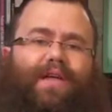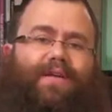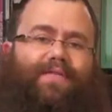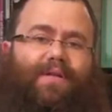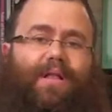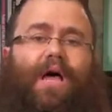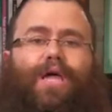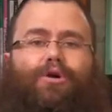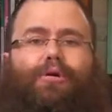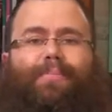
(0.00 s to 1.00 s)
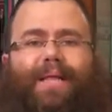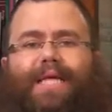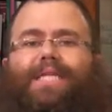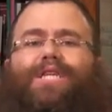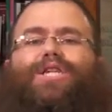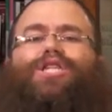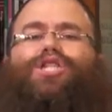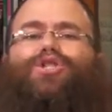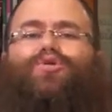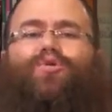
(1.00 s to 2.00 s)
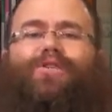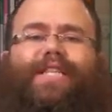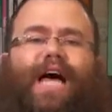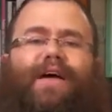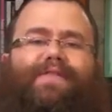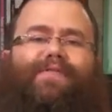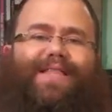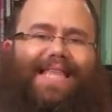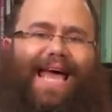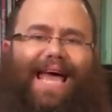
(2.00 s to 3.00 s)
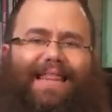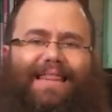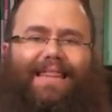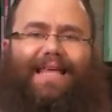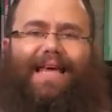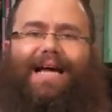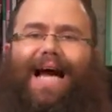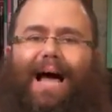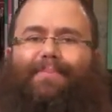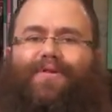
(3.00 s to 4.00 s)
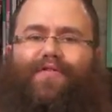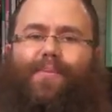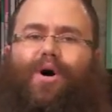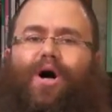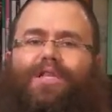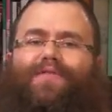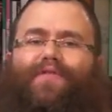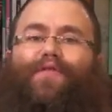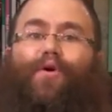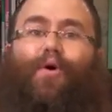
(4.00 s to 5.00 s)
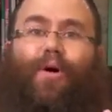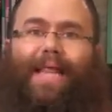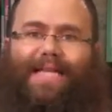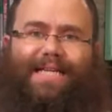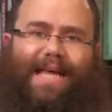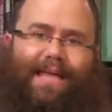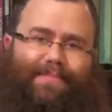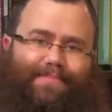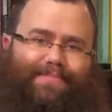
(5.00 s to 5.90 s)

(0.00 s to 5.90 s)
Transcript: evil, your ability to choose life over death, comes from God's 4-lettered name.